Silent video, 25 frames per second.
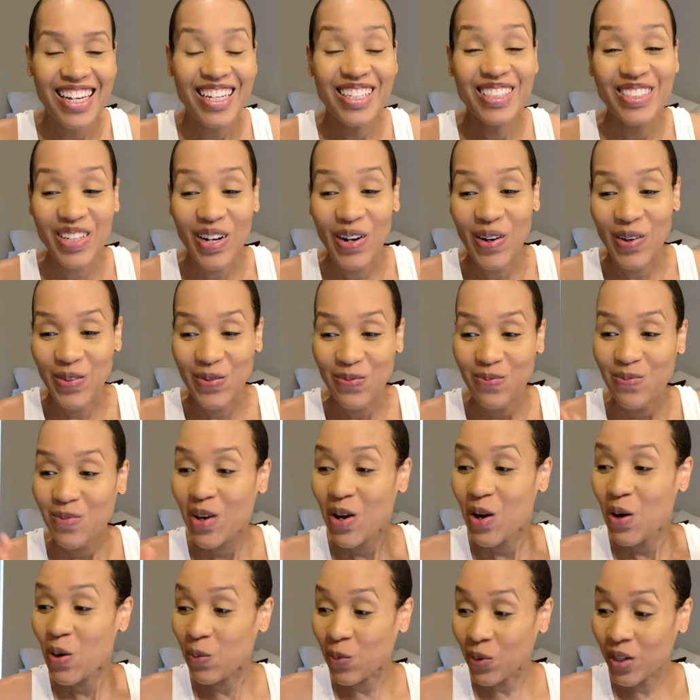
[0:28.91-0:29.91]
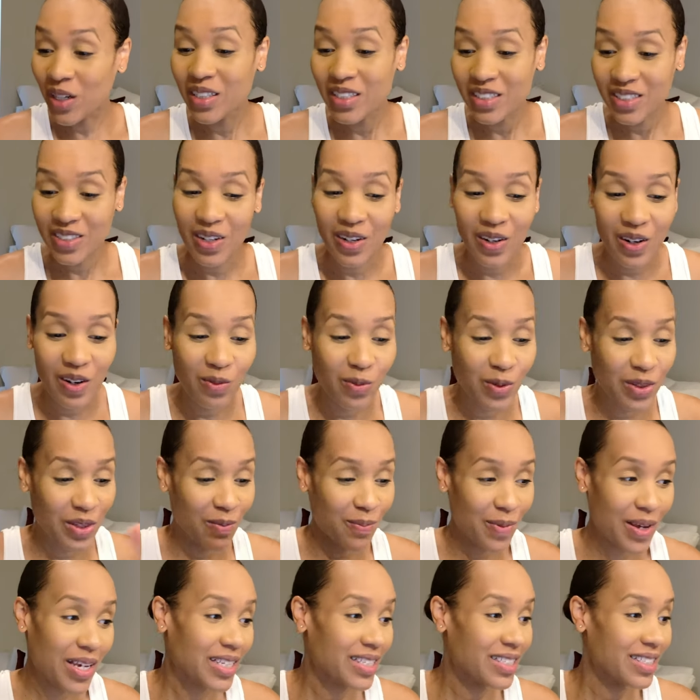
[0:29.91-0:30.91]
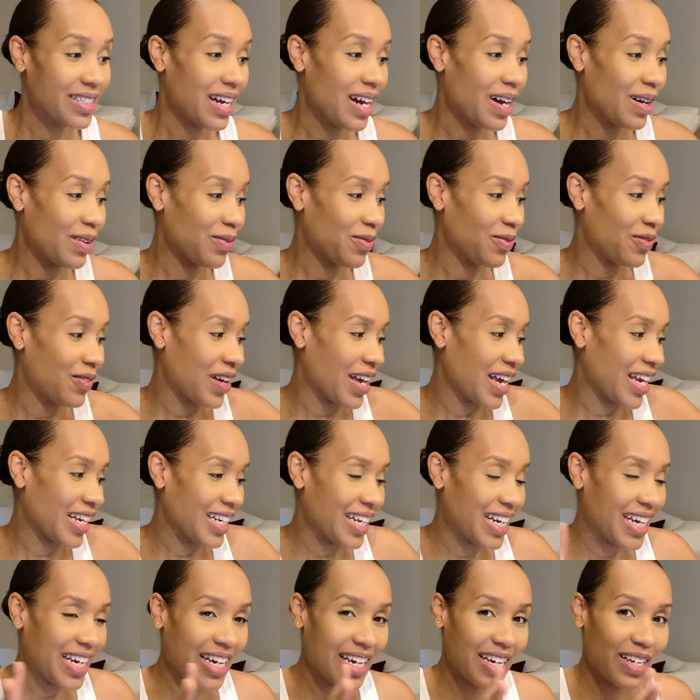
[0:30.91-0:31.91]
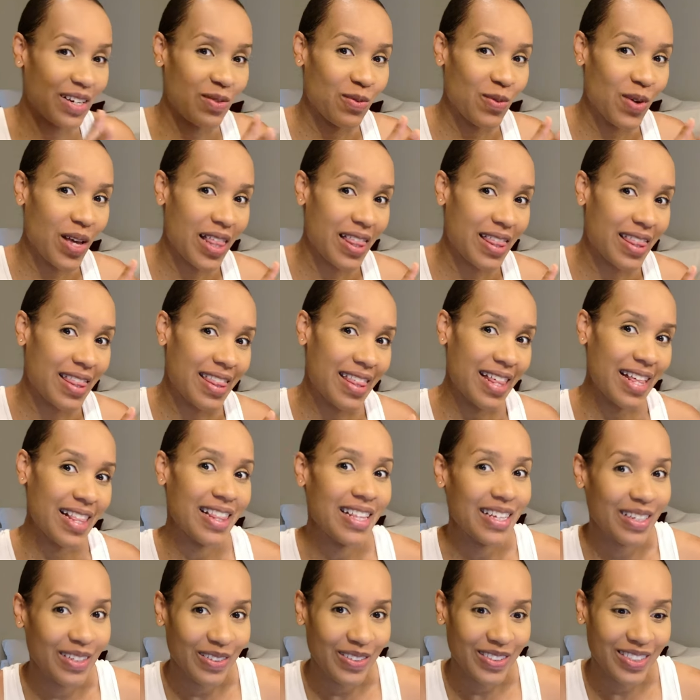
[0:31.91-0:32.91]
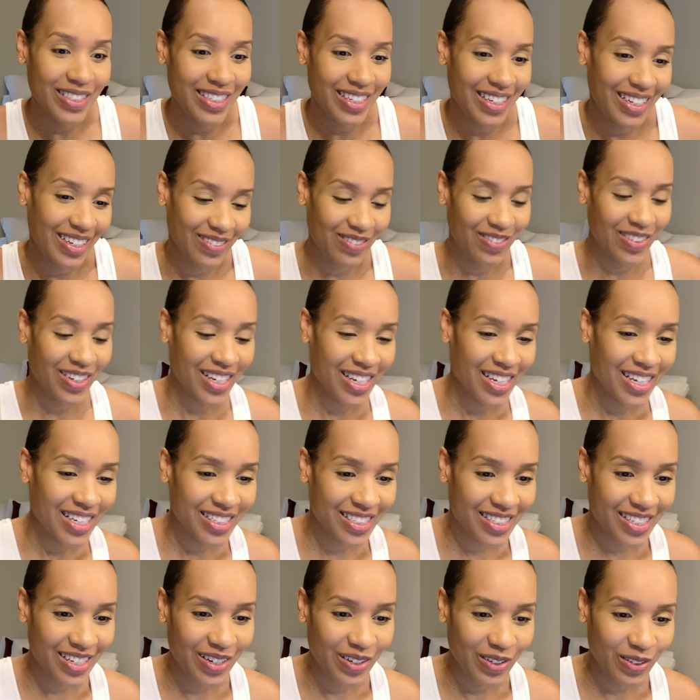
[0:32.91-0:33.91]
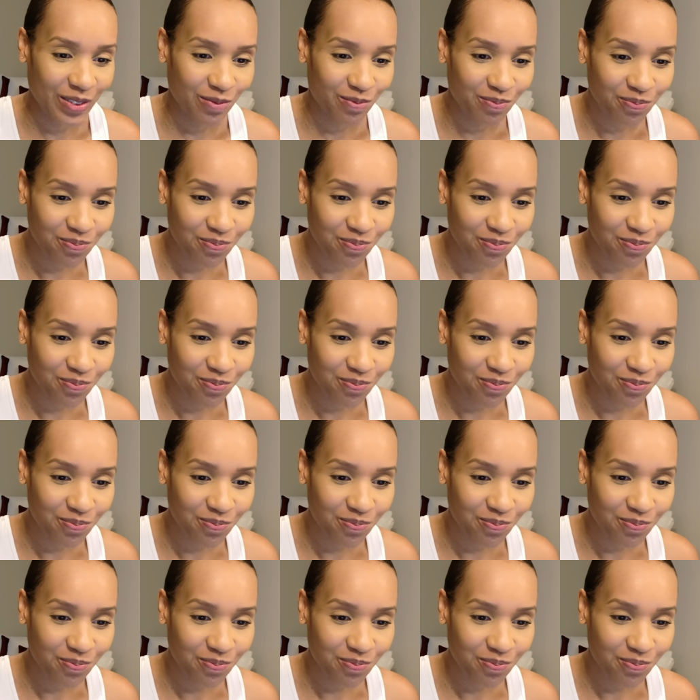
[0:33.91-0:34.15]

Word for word: So we're going to start off with the big stuff and end with the little stuff. So